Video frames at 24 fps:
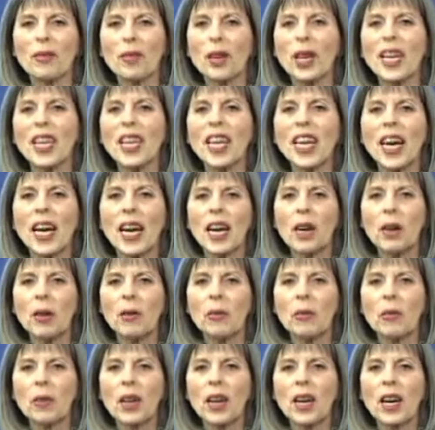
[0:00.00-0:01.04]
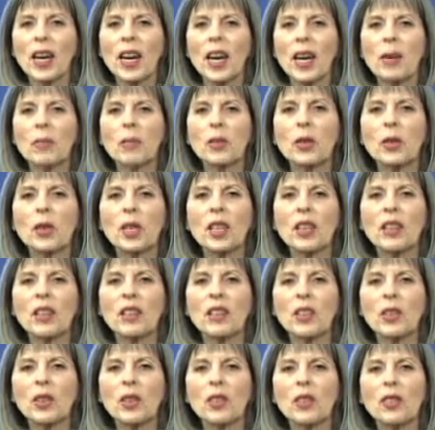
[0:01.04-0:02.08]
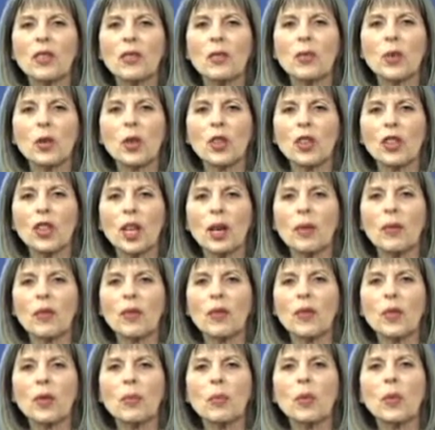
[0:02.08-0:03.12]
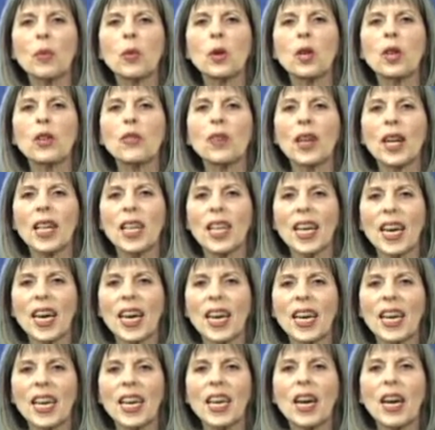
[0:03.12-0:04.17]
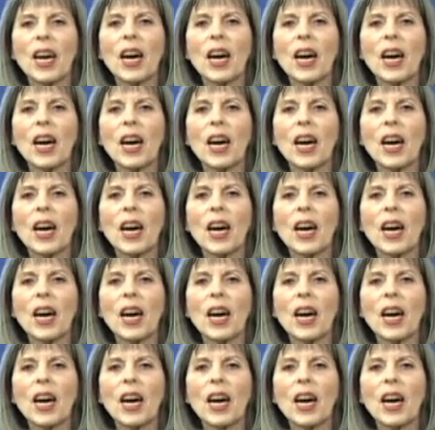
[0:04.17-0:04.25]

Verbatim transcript: Right now, I'm doing a series of workshops for the Port of LA